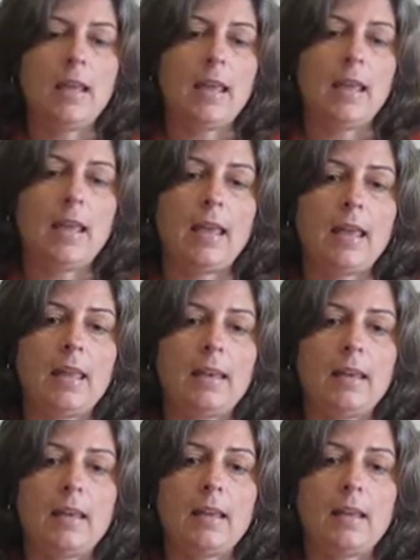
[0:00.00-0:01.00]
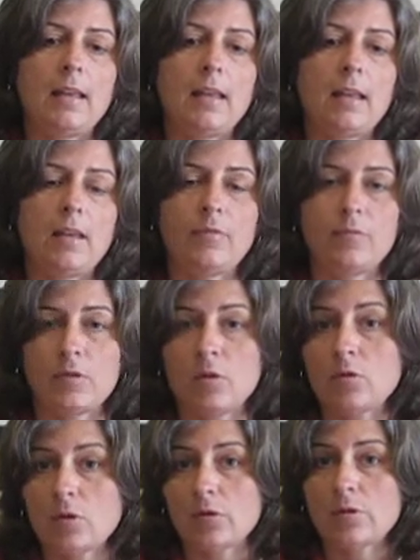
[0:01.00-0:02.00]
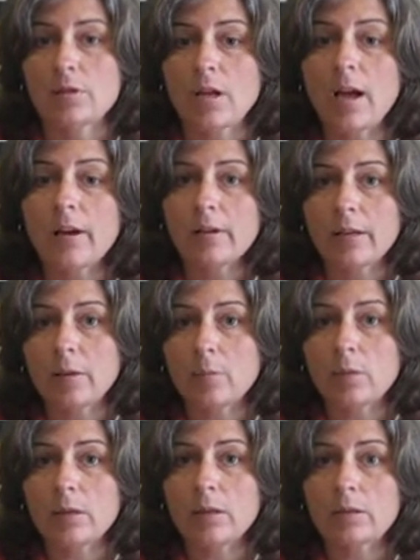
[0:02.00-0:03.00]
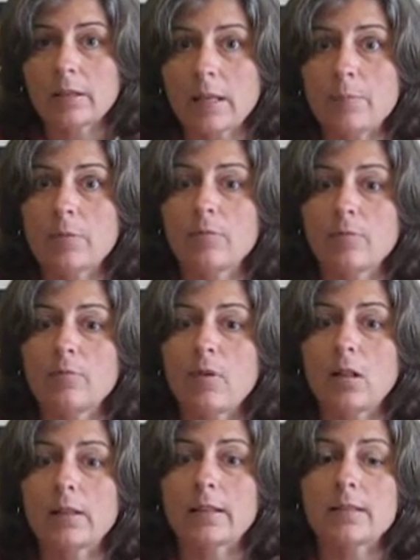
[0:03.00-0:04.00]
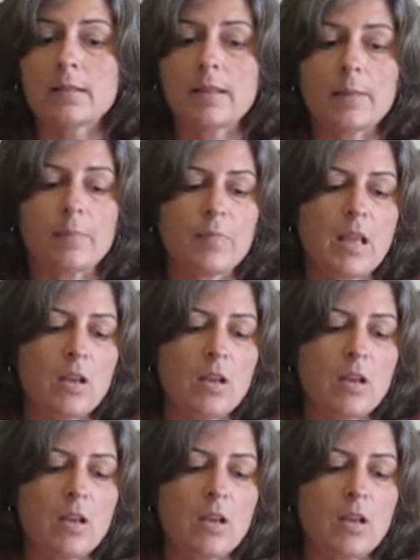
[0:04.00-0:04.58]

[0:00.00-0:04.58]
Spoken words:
and if you so desire, it will keep you from falling asleep.